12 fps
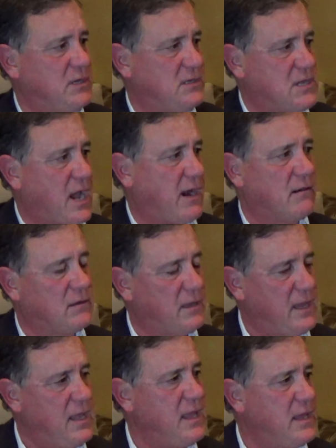
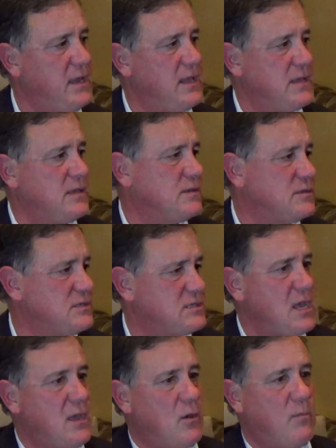entirely. It is
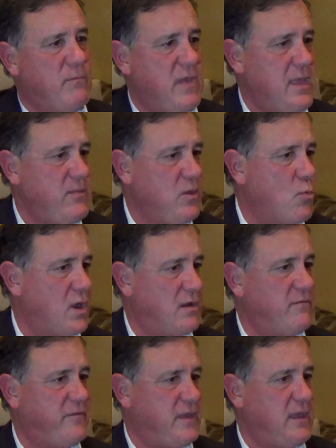maybe one
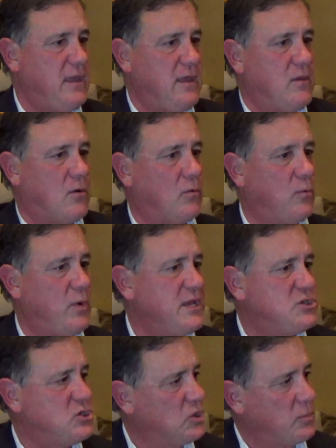of the
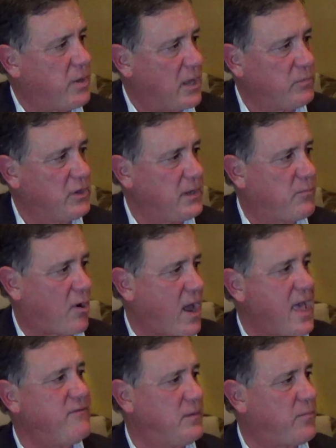original
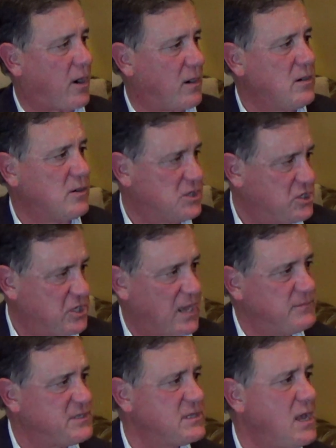public-private
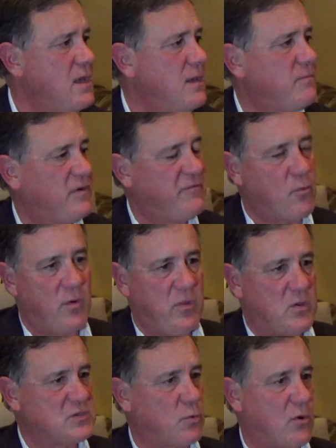partnerships before
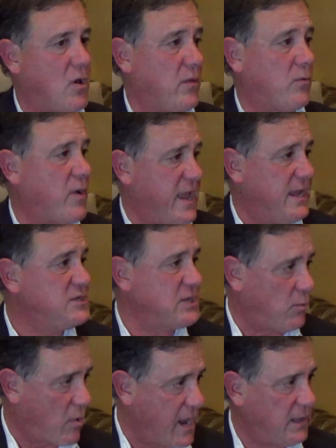those were all the rage,
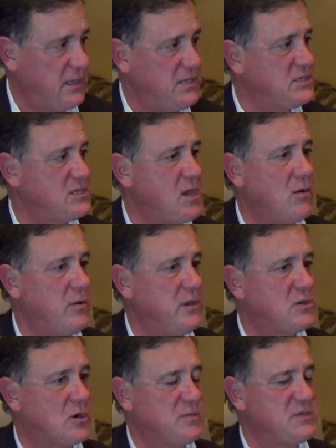and rightly so,
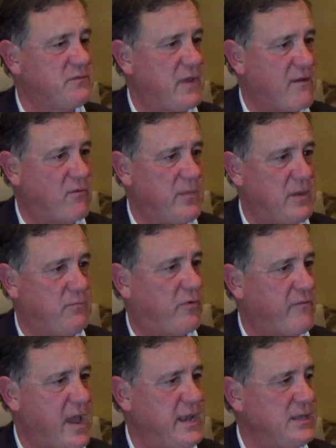in terms of government
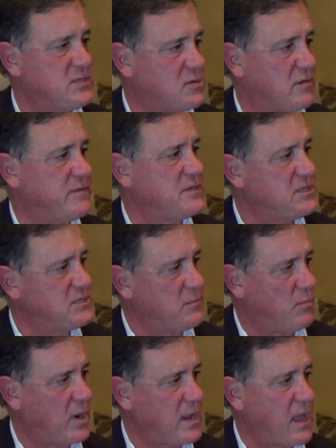providing services
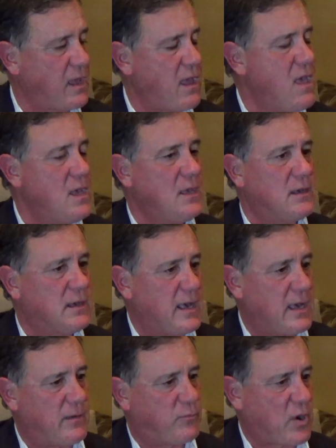and bringing
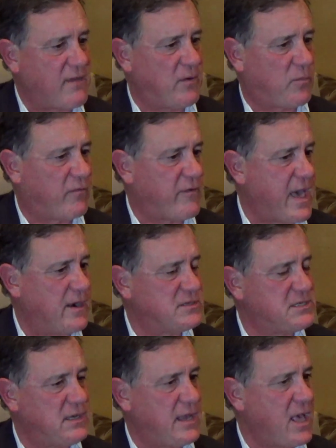private
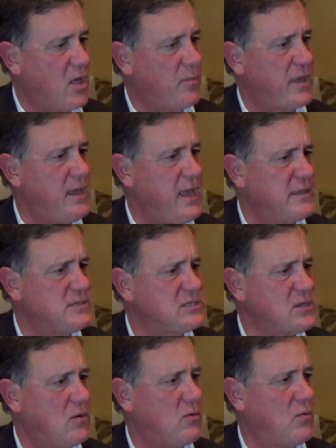providers in to help. And
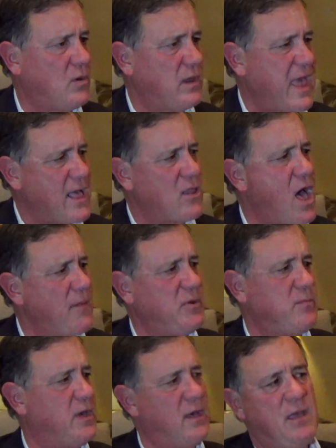so
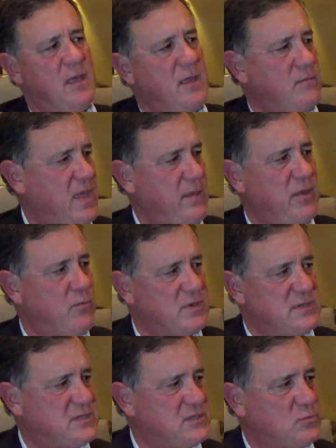CalOptima maybe
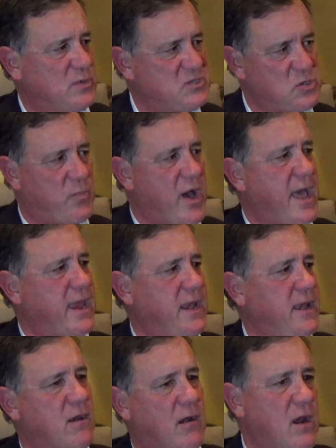was the
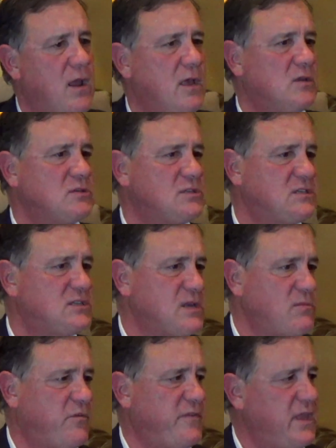pioneer.
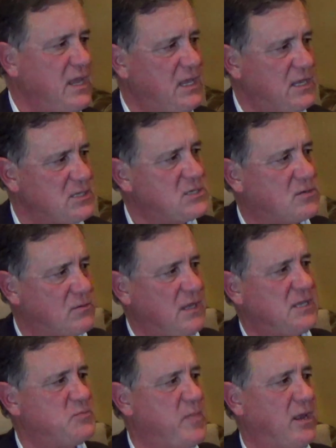Some of the history
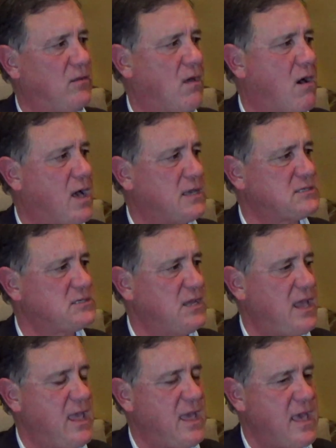has been lost,
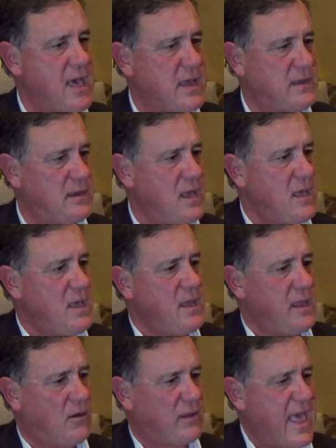and
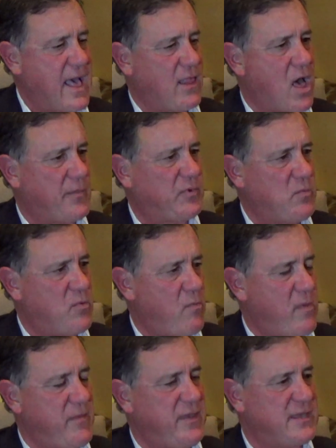CalOptima
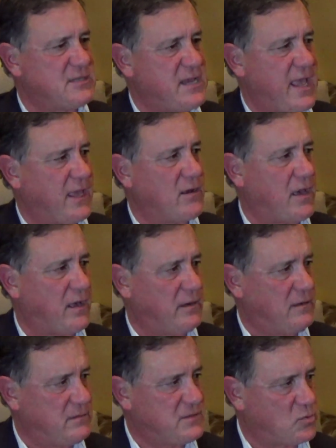maybe has taken
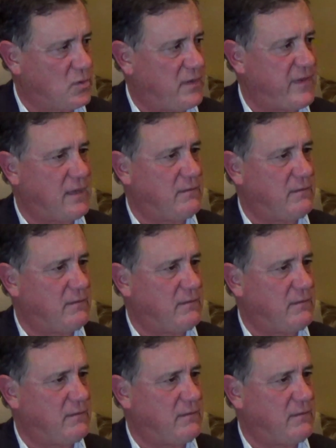on sort of